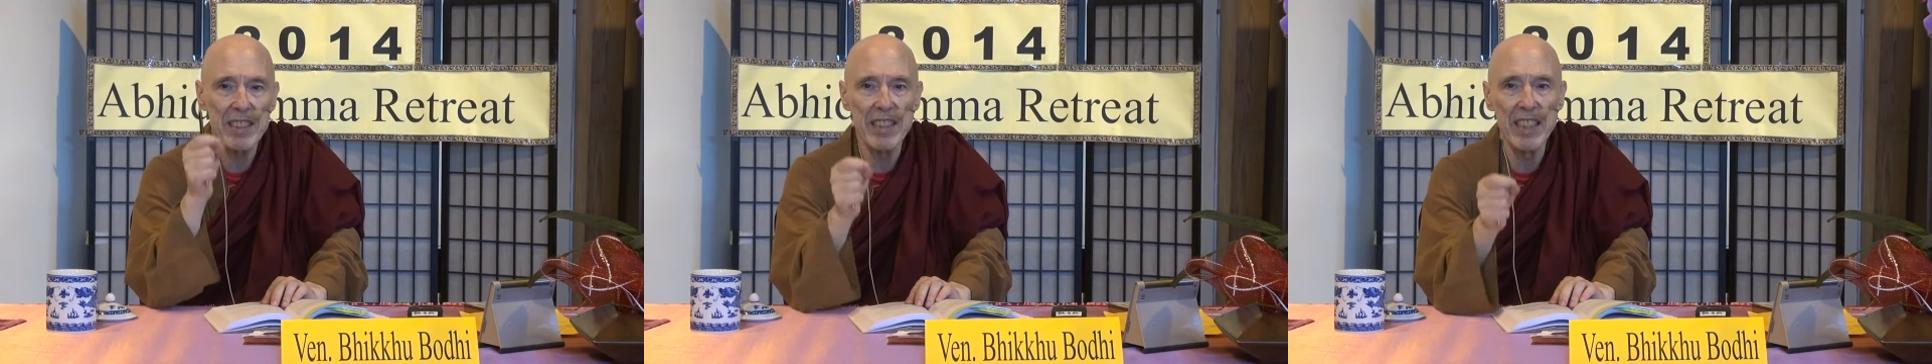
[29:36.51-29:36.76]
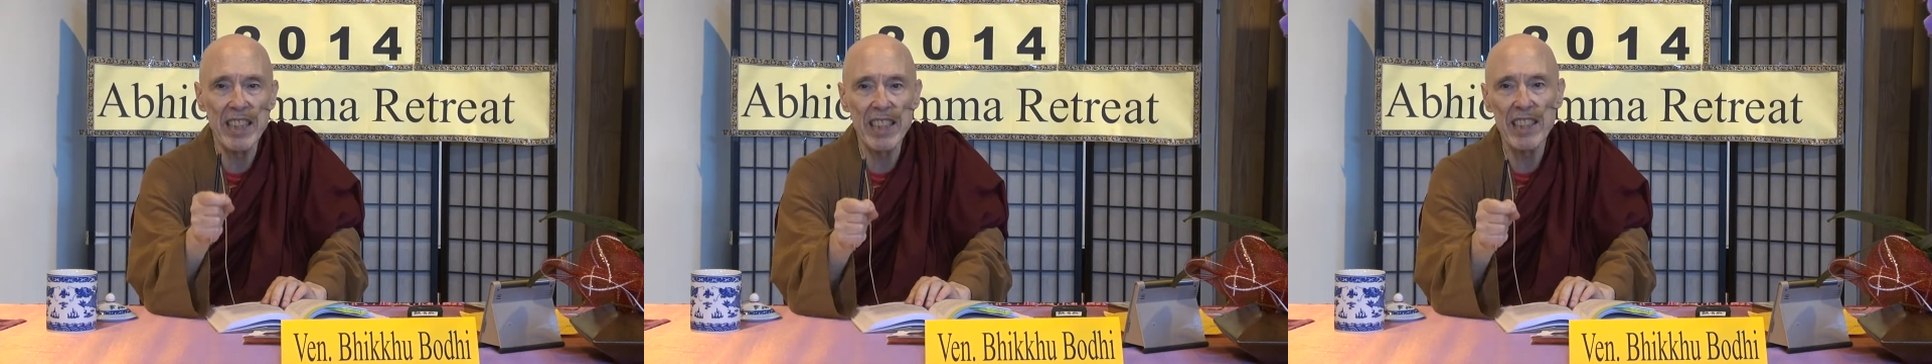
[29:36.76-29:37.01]

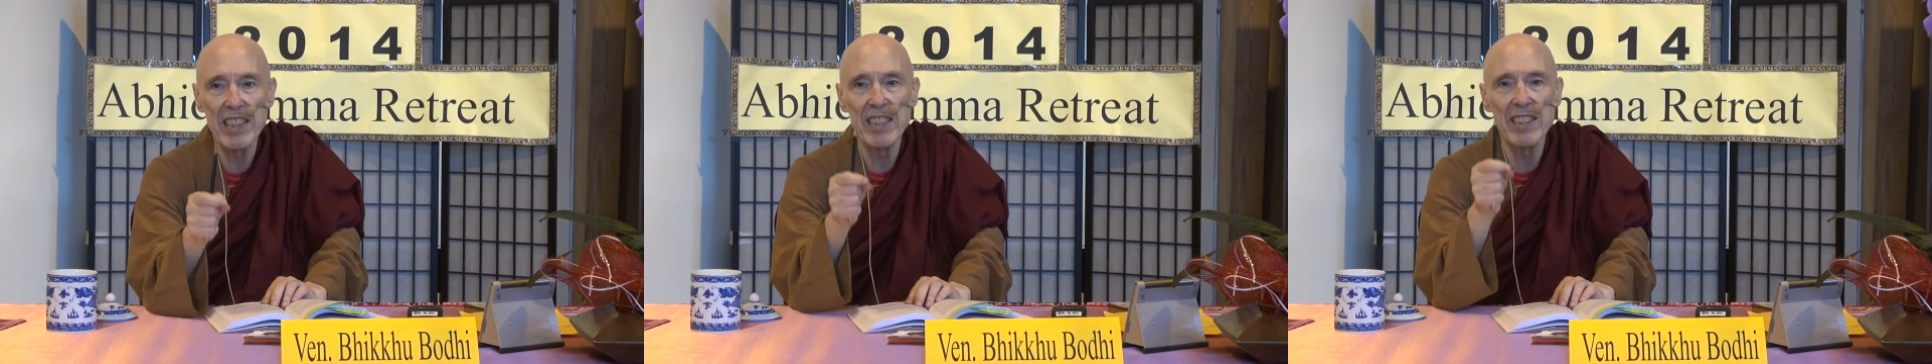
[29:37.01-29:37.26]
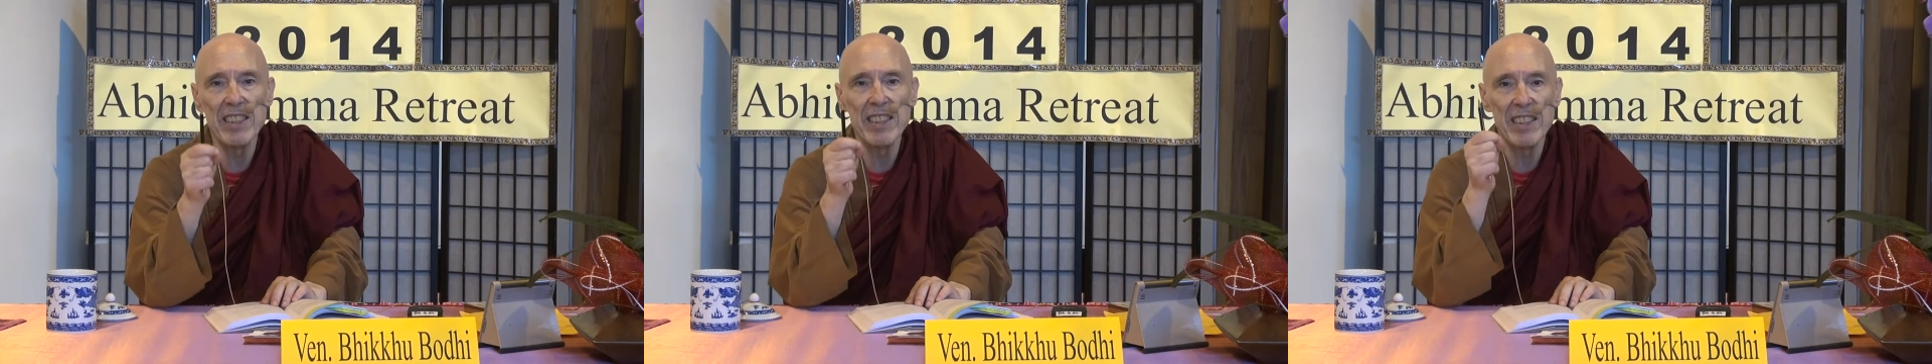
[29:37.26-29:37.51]

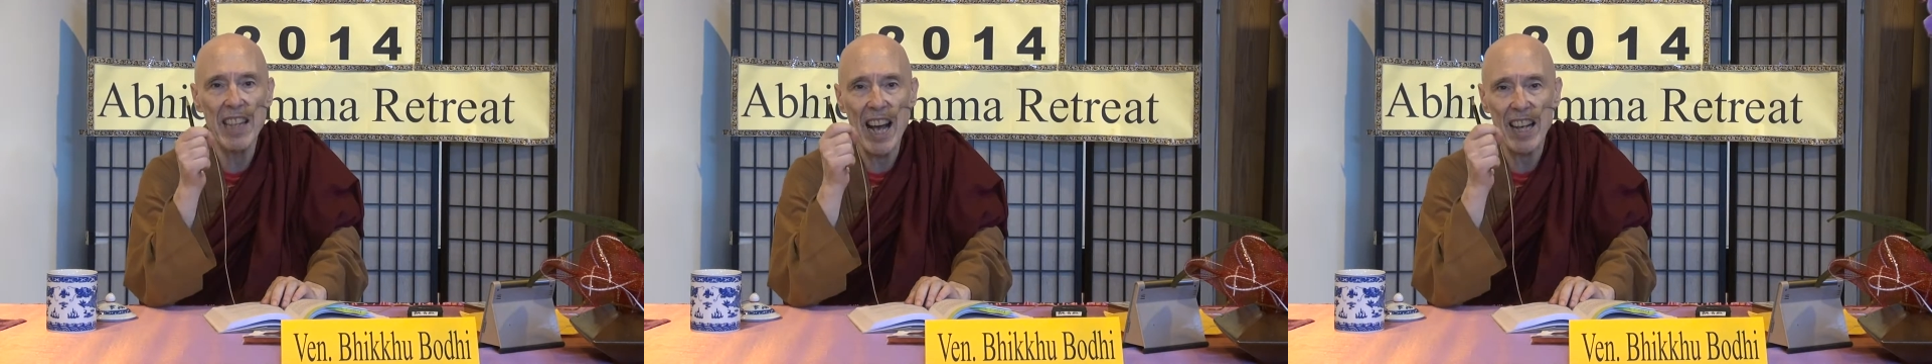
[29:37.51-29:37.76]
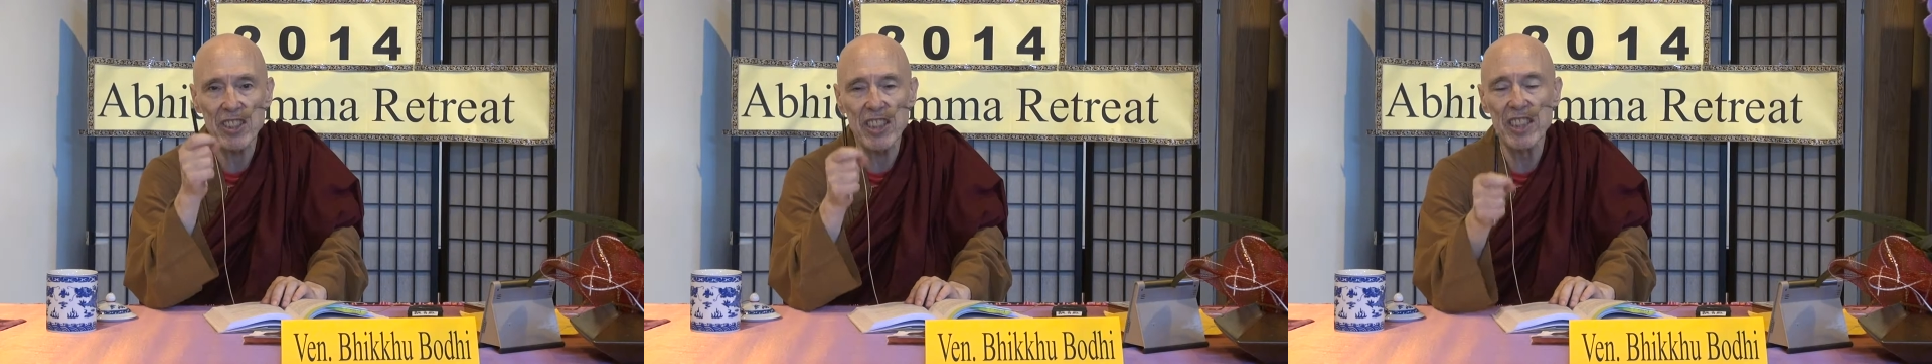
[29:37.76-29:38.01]
deeds,
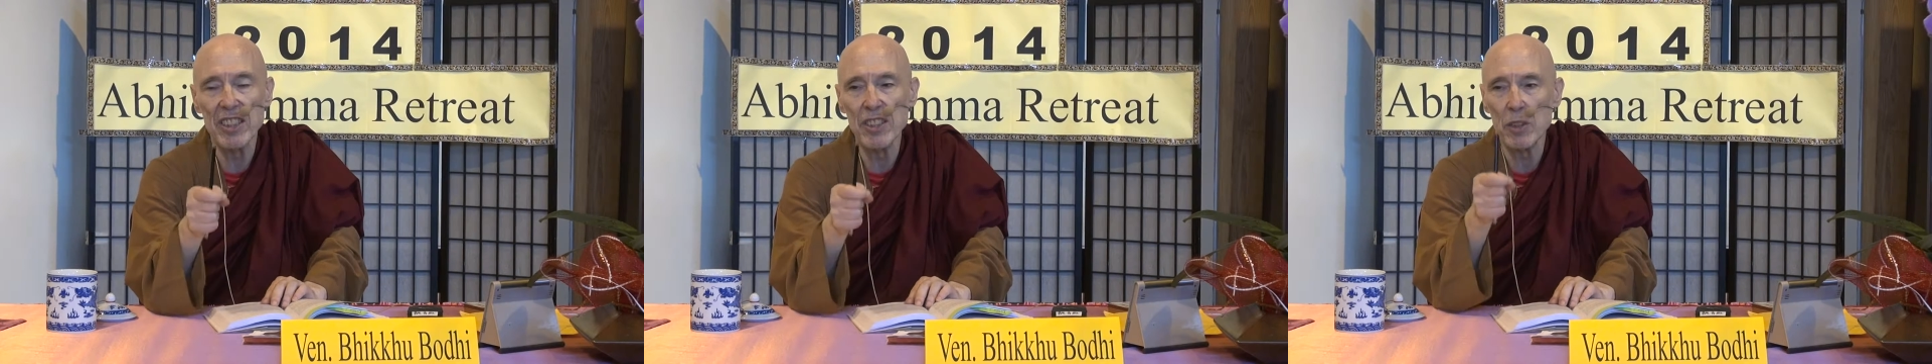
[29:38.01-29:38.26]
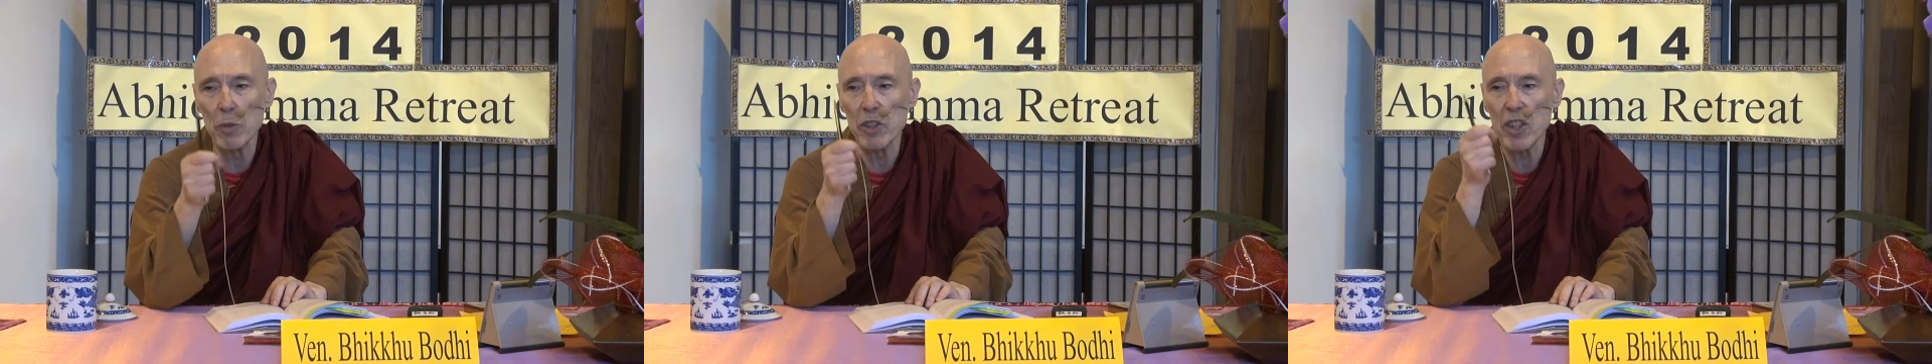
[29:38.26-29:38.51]

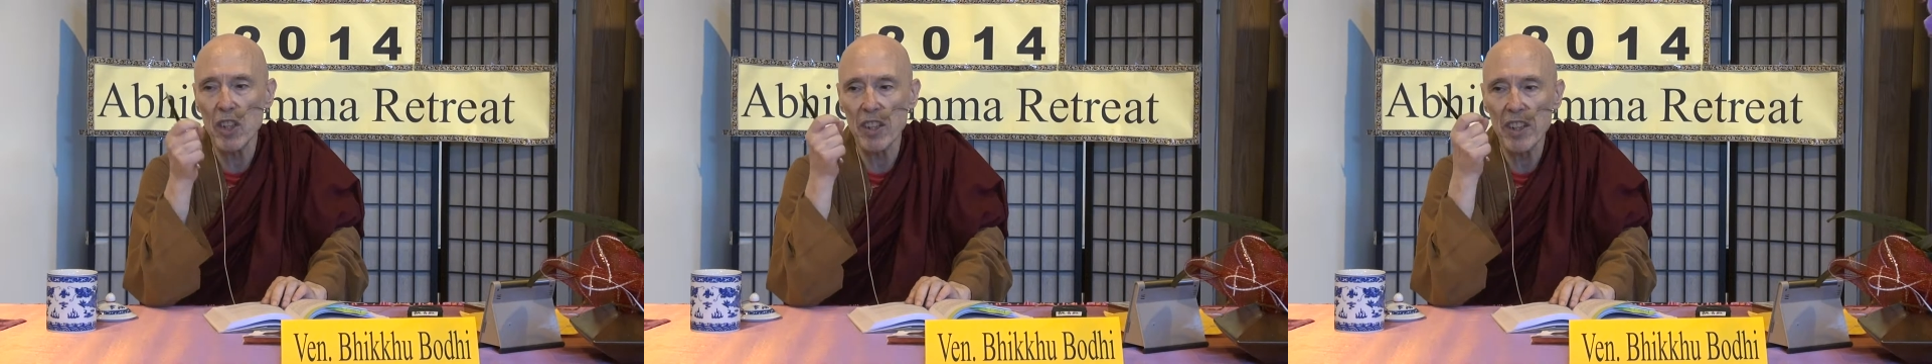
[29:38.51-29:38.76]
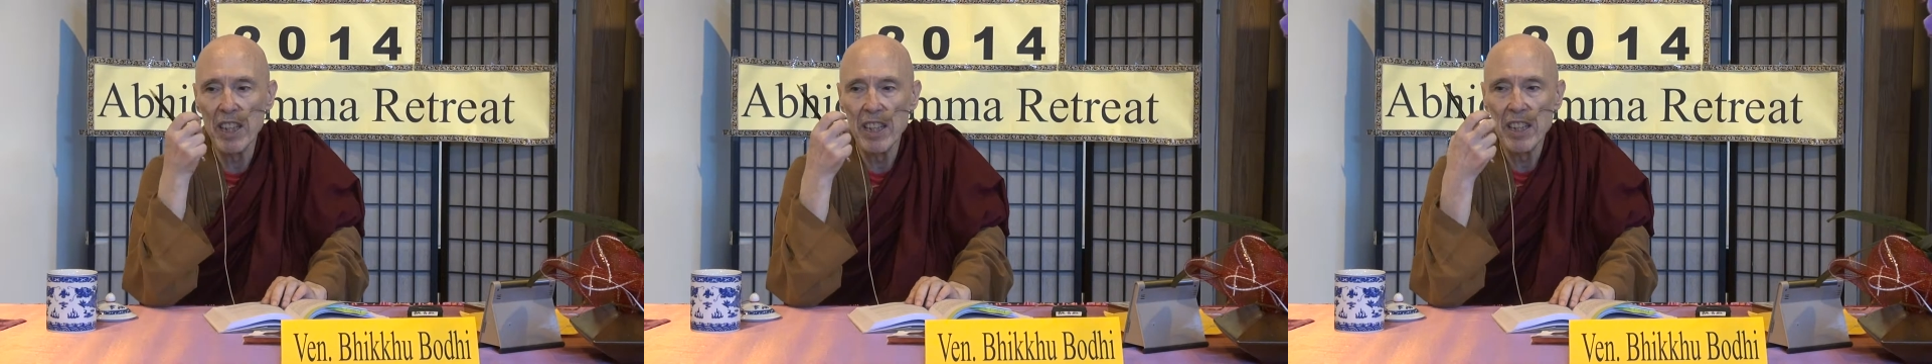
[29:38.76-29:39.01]
actions which are